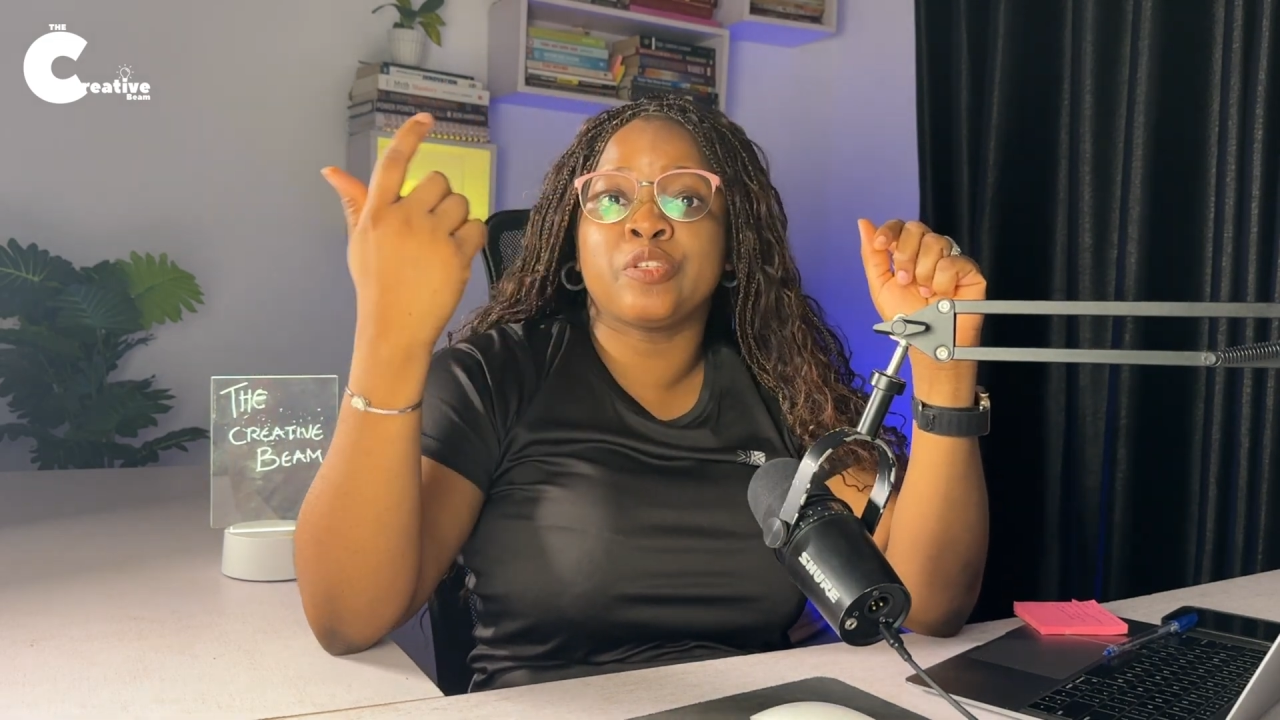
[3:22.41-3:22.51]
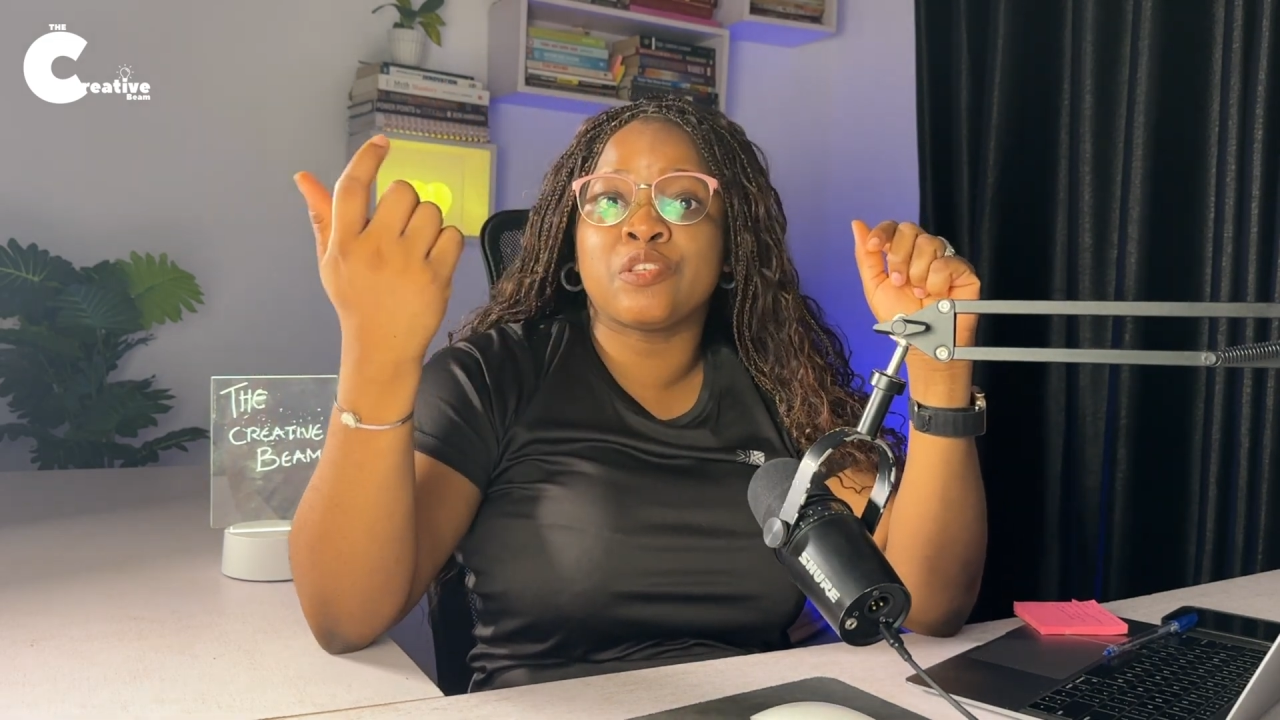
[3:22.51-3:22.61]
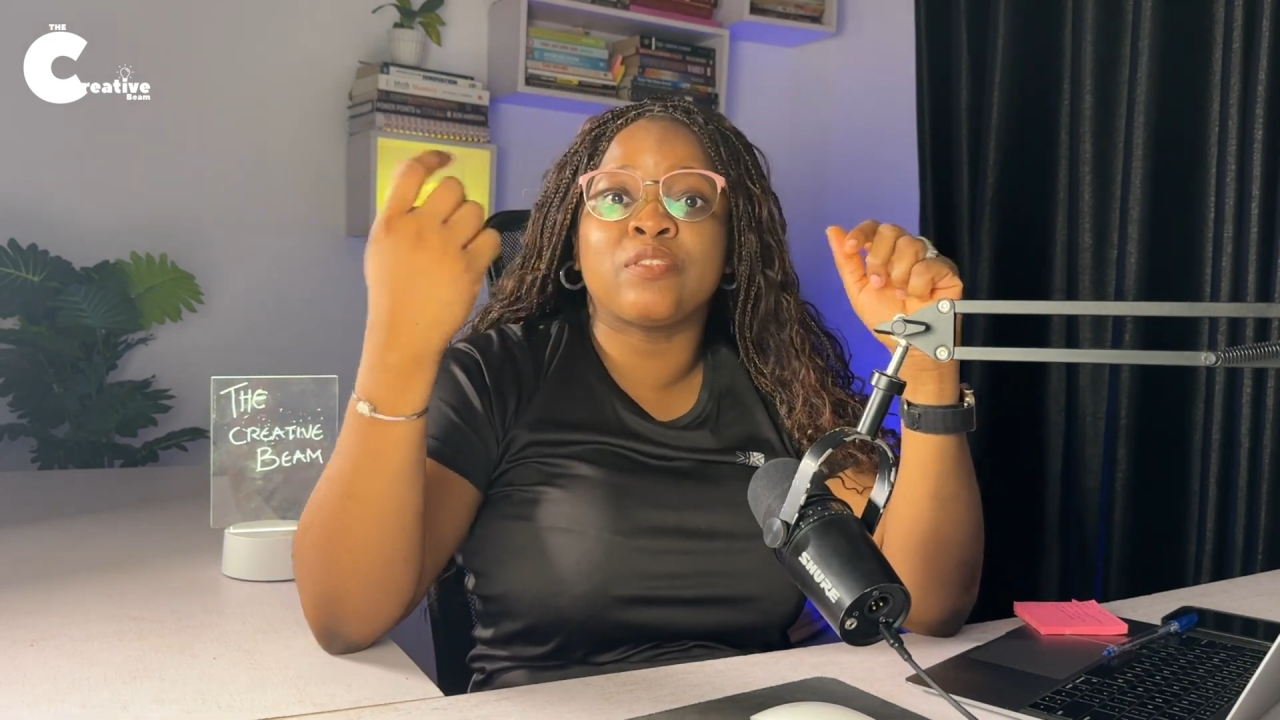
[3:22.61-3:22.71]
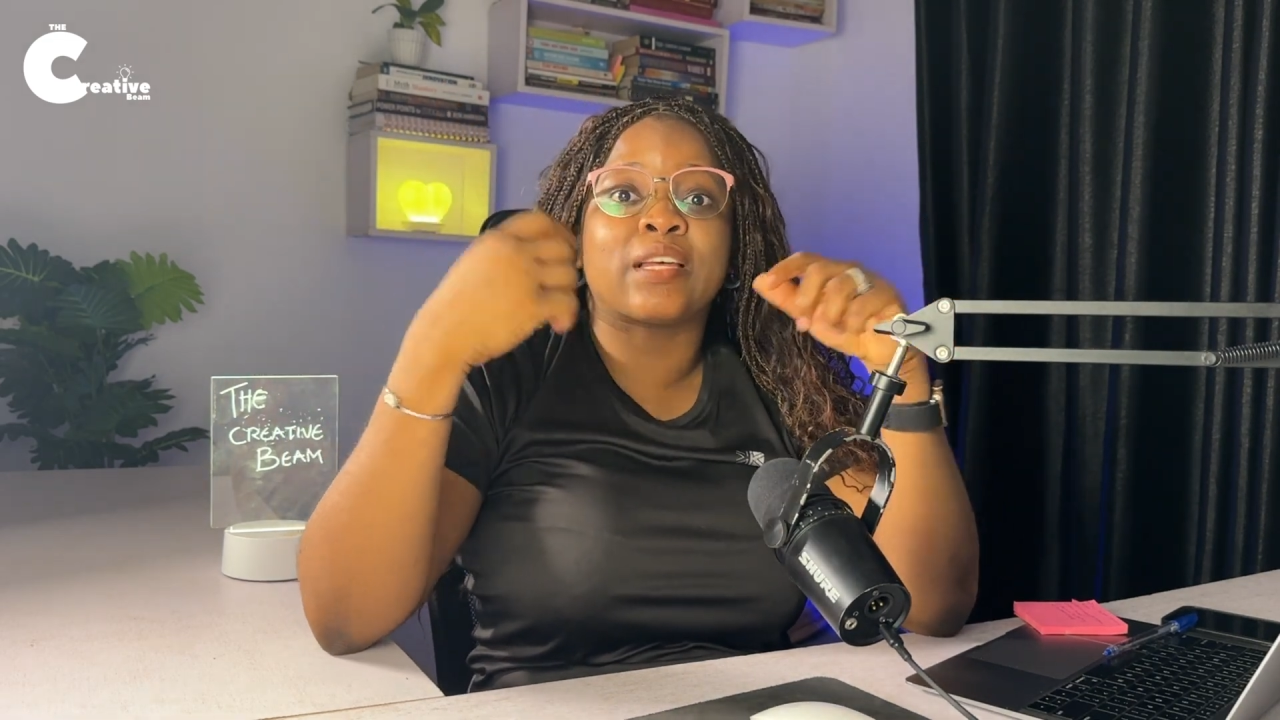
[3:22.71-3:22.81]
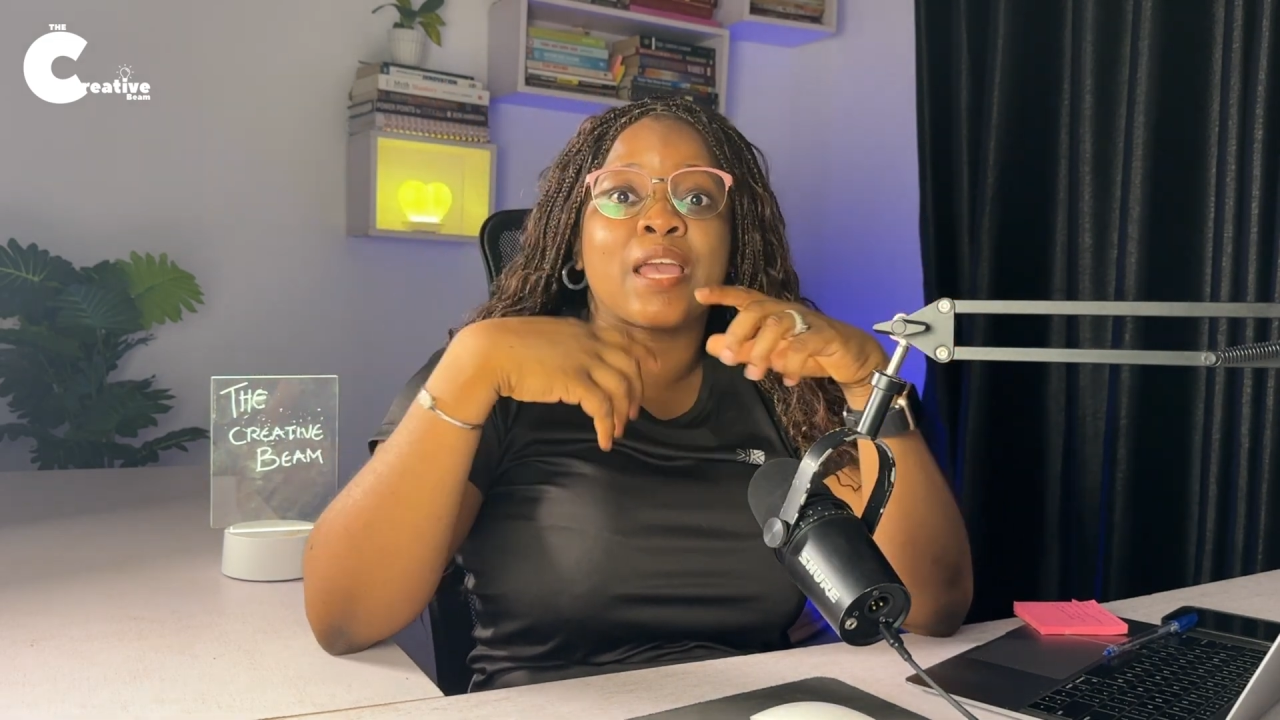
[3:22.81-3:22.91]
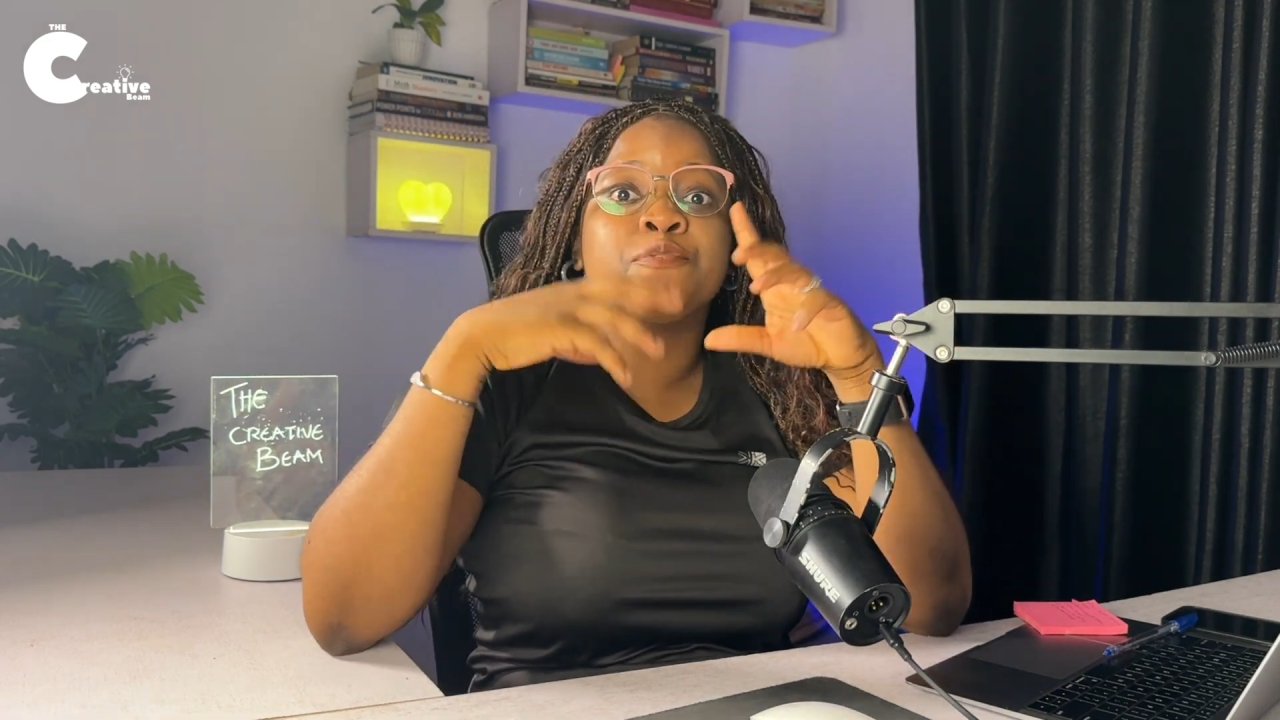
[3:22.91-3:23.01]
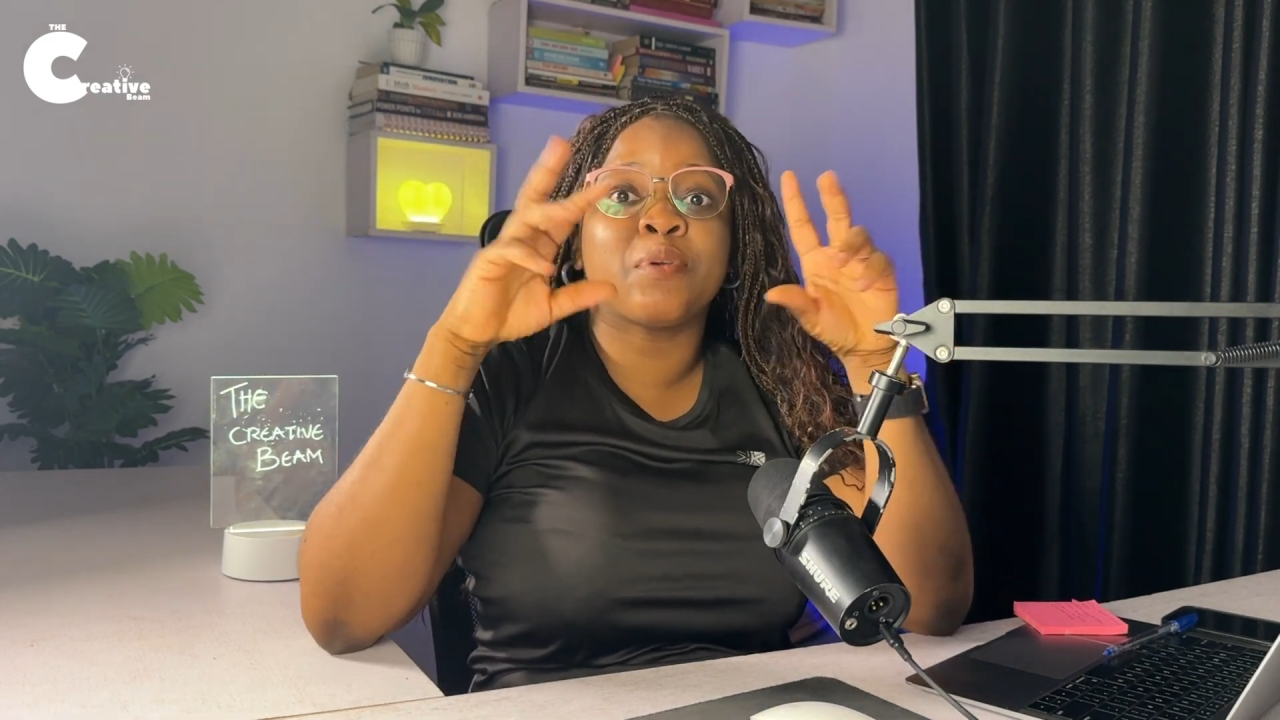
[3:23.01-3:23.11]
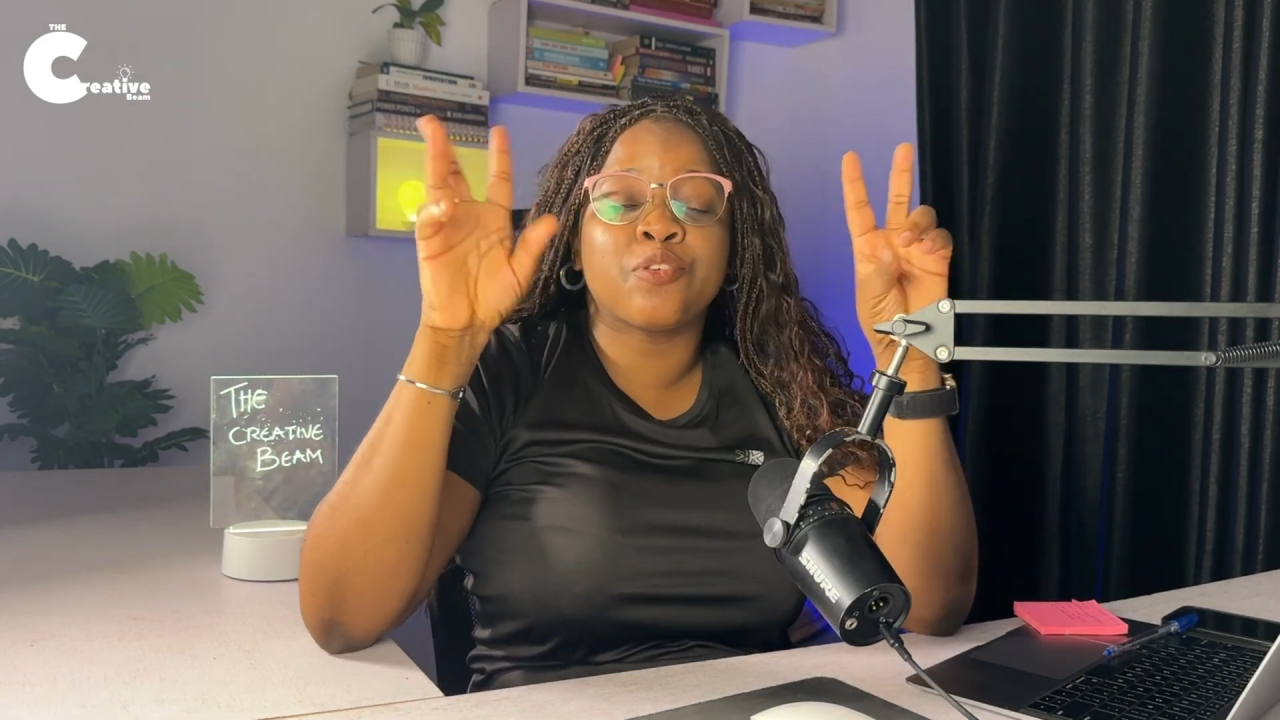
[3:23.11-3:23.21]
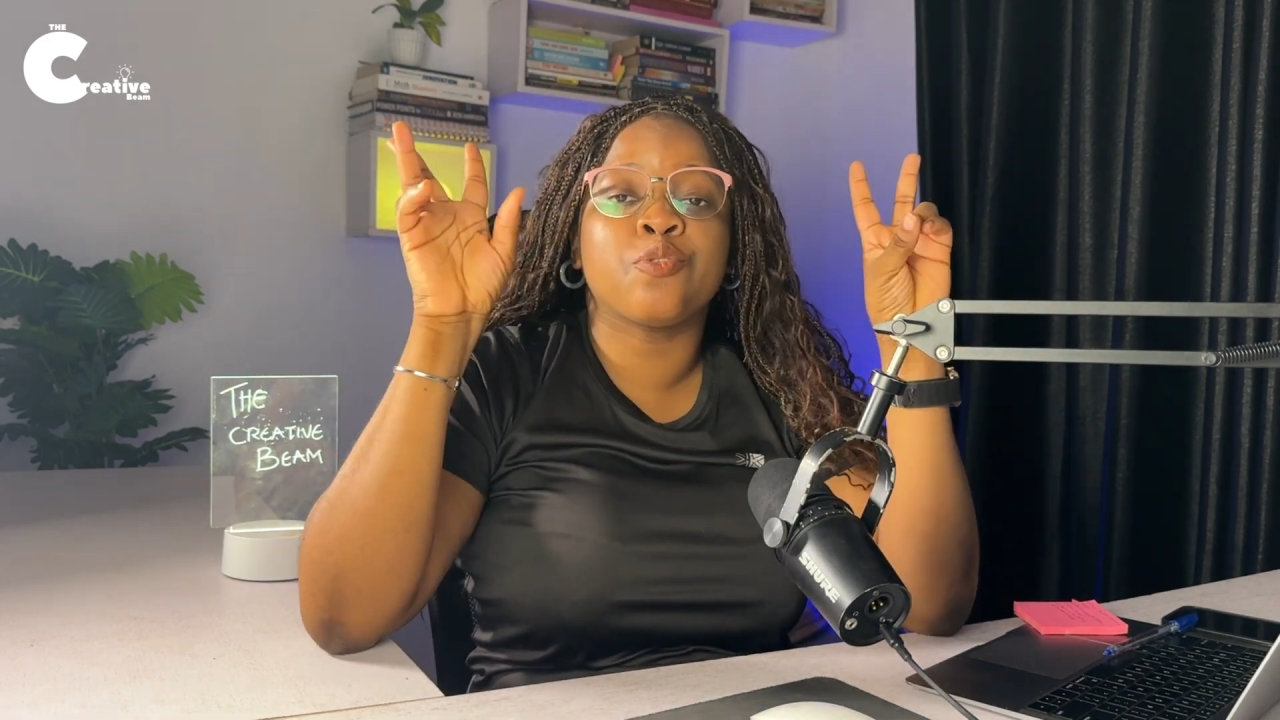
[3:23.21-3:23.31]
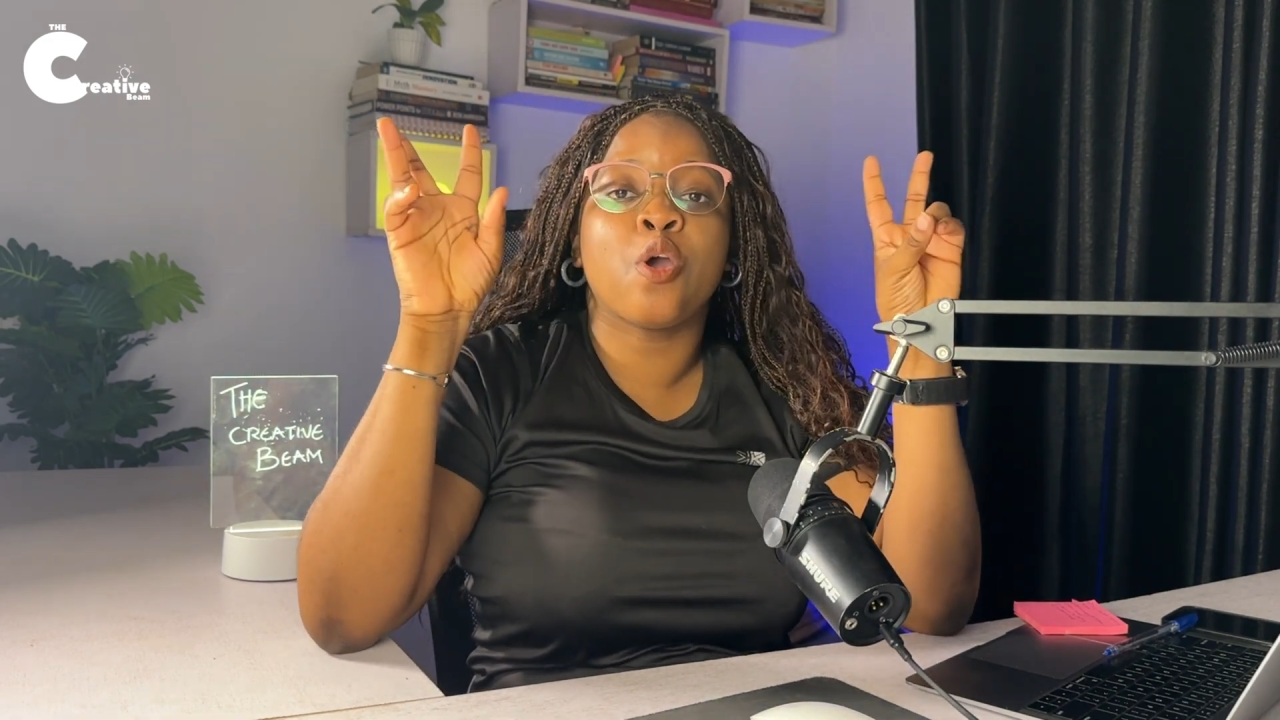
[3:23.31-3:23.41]
skill that can even
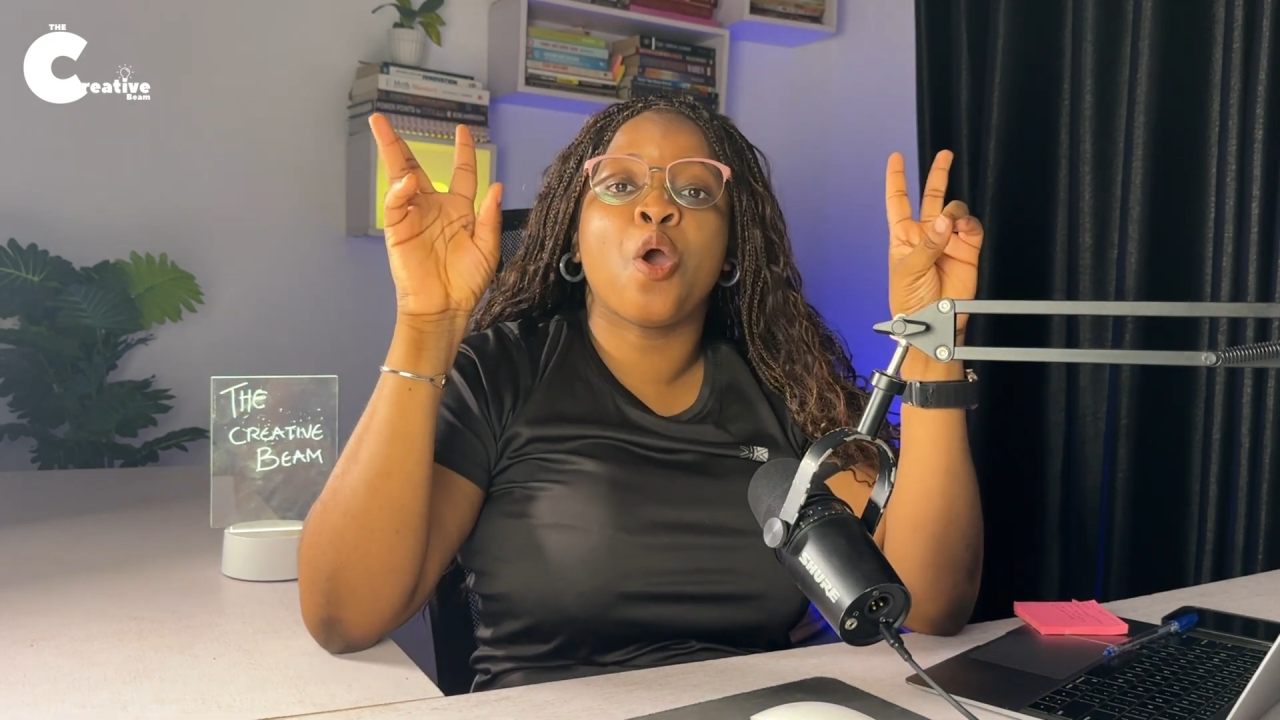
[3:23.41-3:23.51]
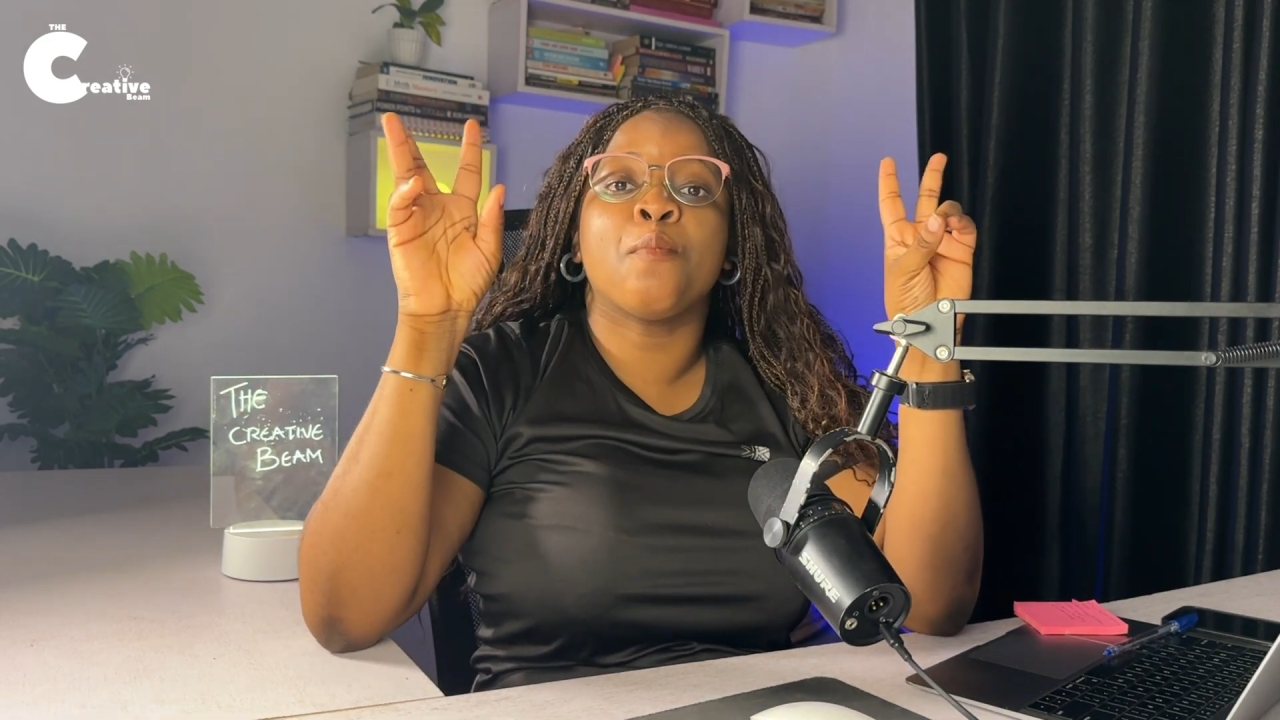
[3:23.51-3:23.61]
make you